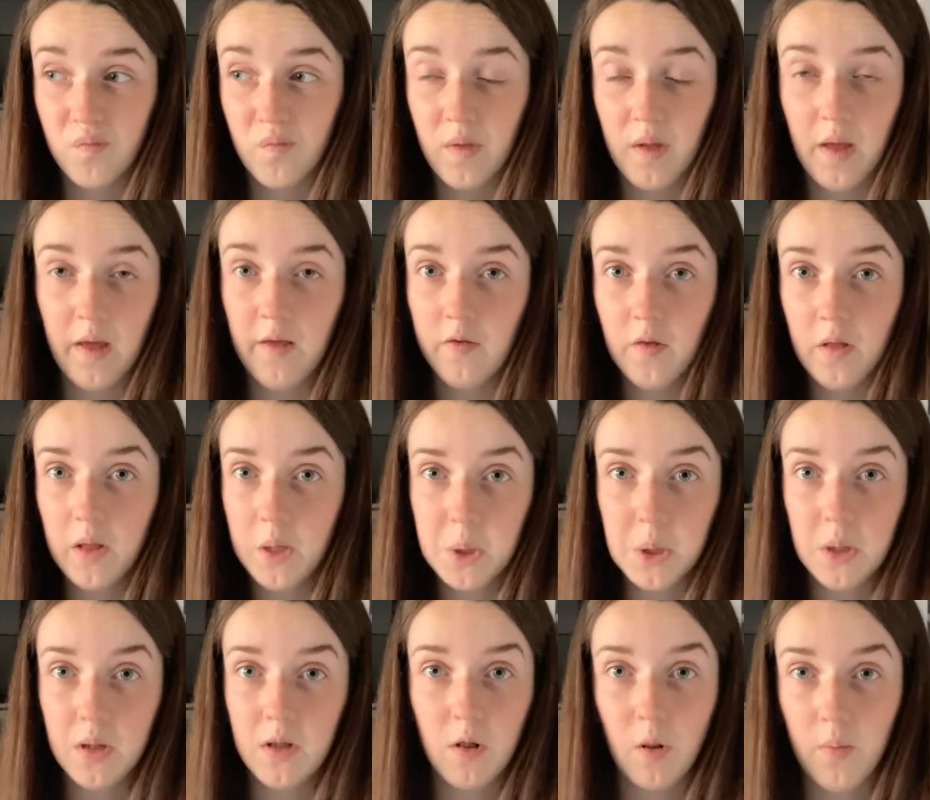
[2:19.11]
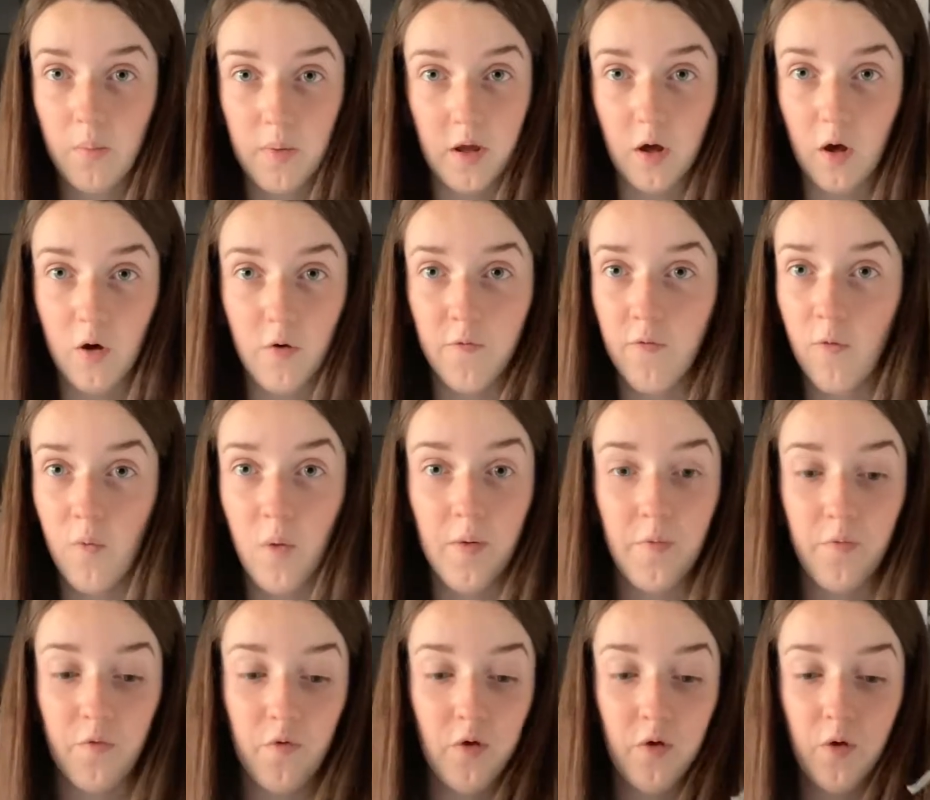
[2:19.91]
it's literally gonna be over
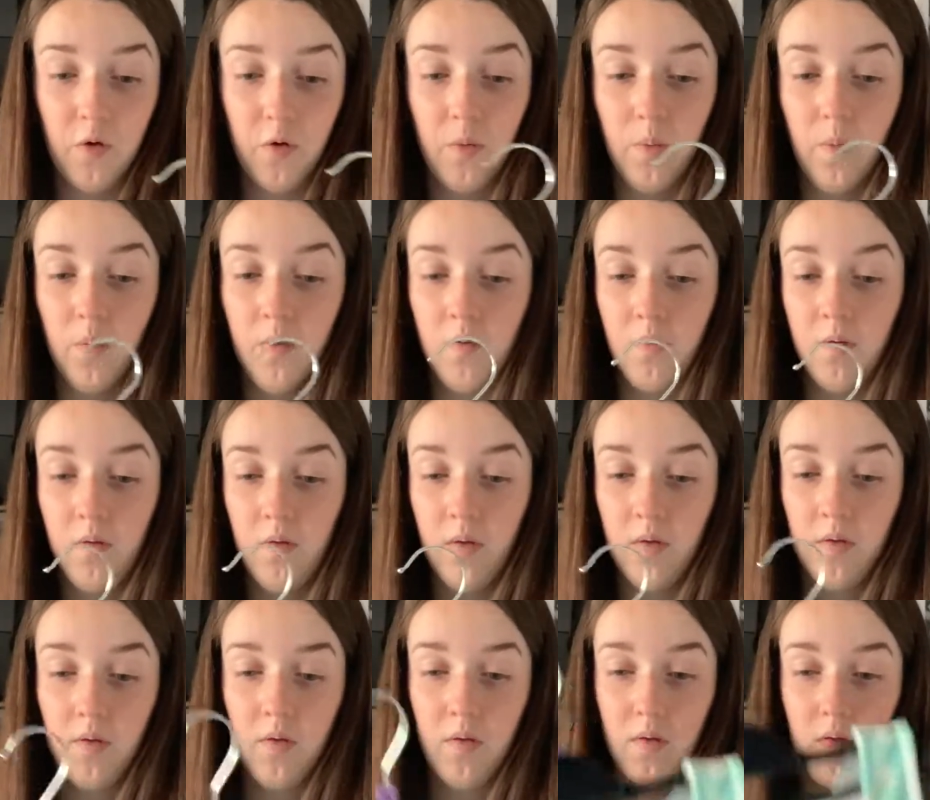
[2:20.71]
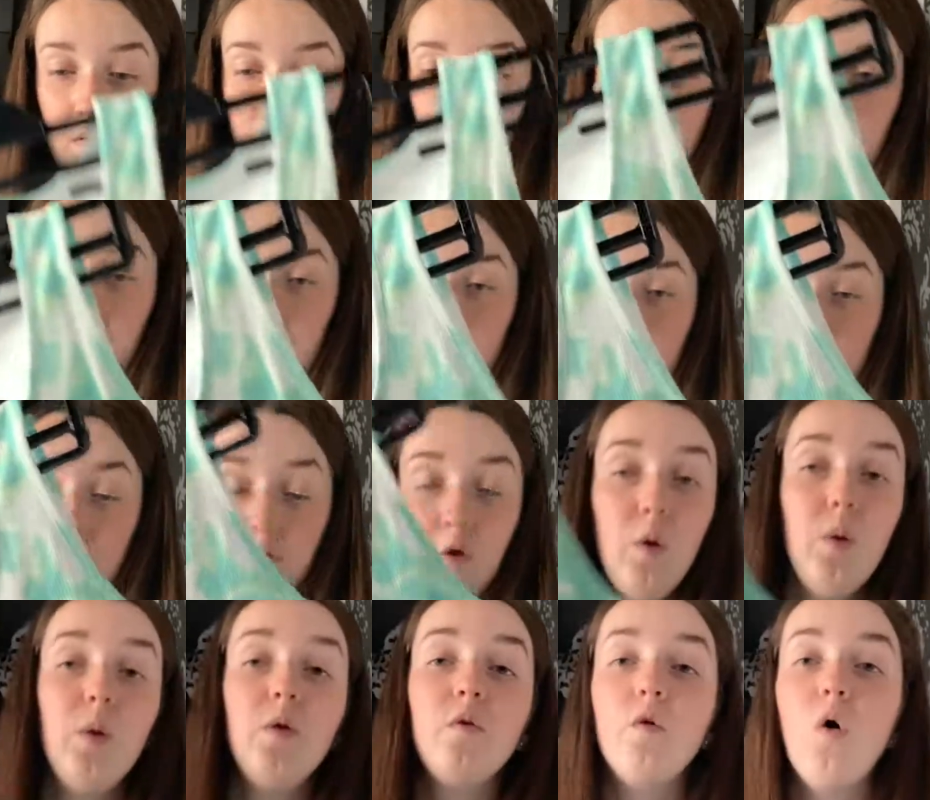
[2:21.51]
with soon.
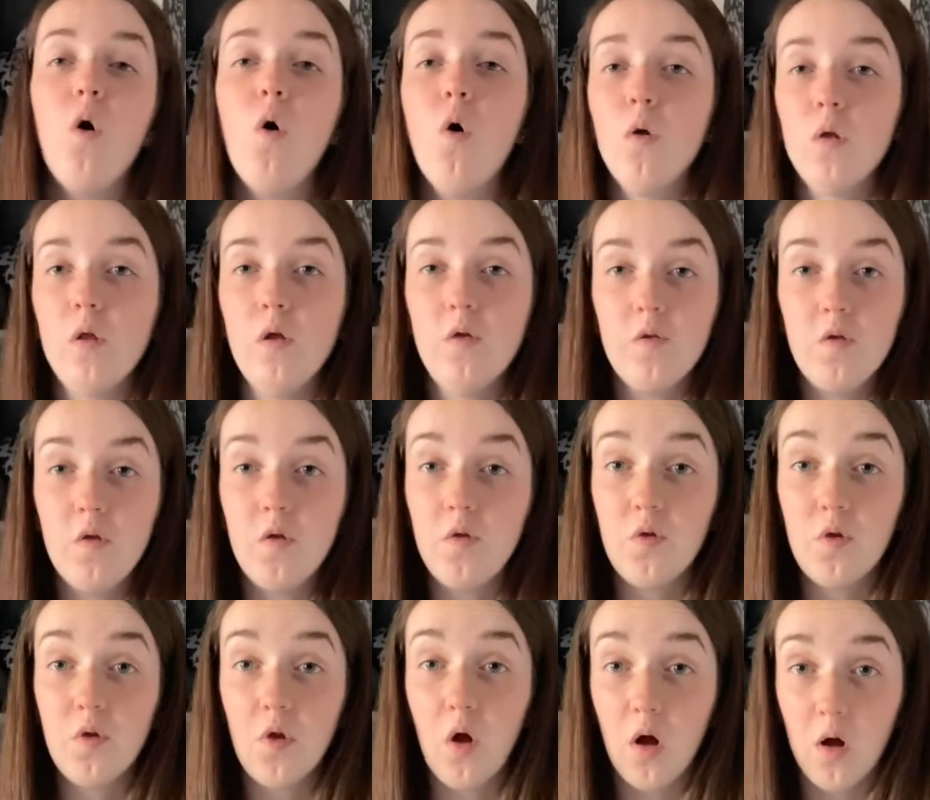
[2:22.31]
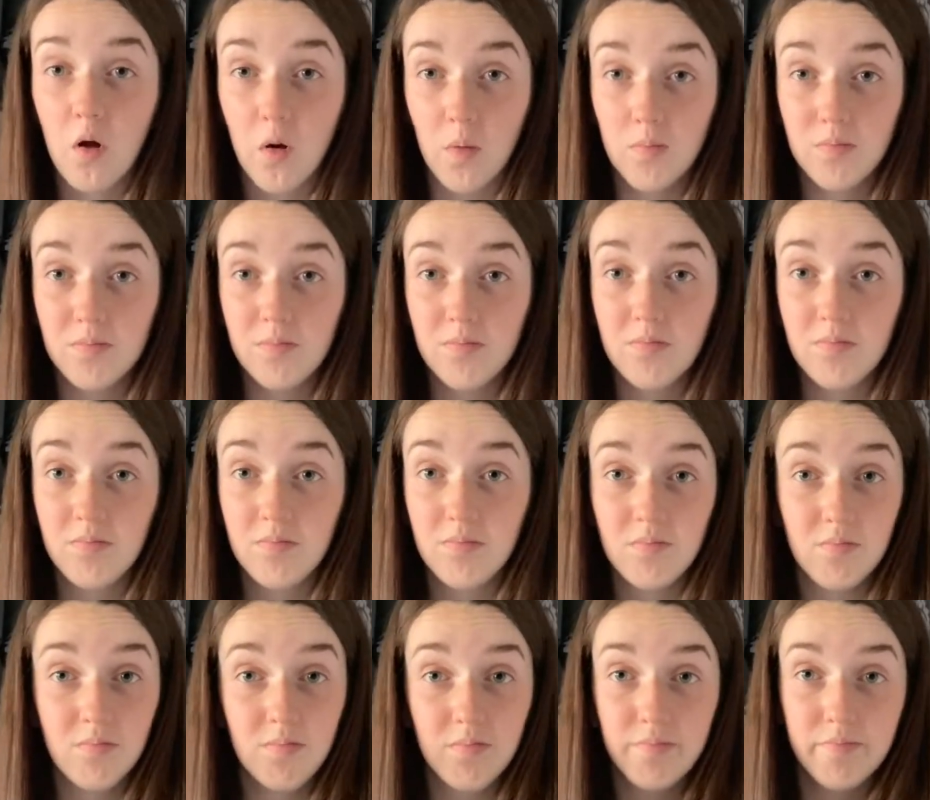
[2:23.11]
Soon as August is done.
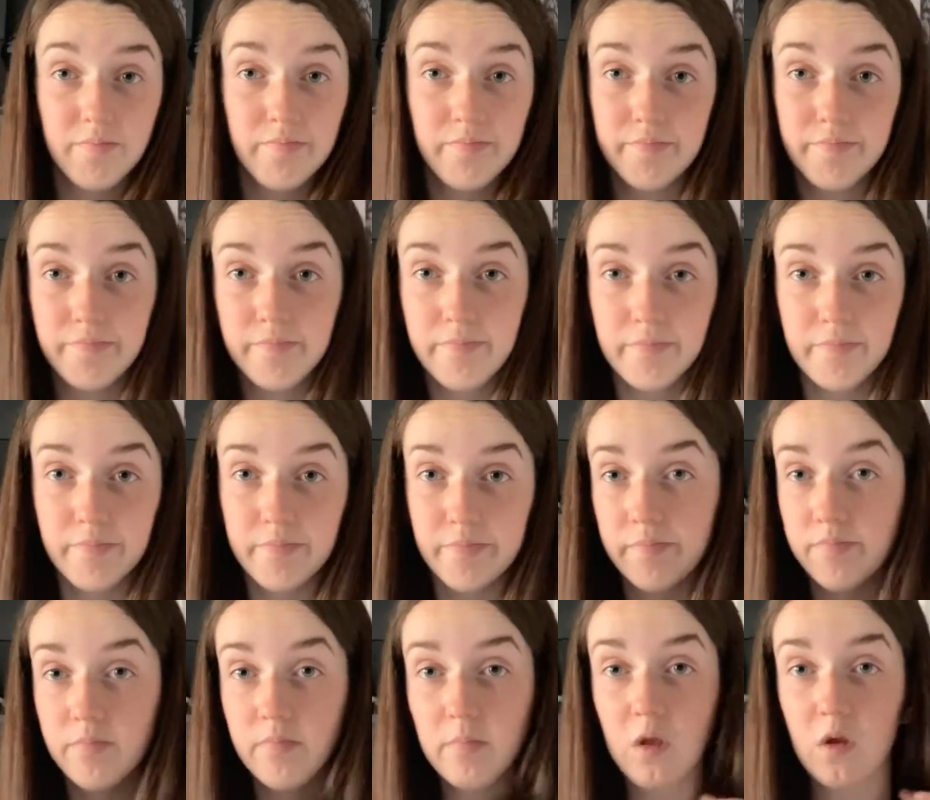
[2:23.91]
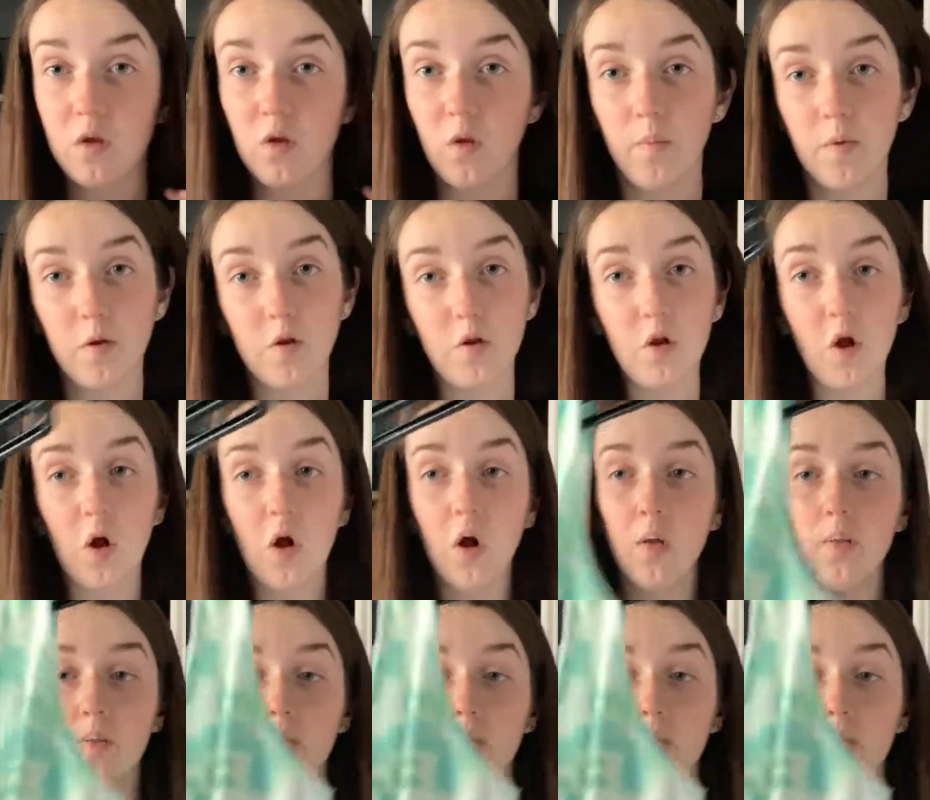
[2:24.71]
Summer's done.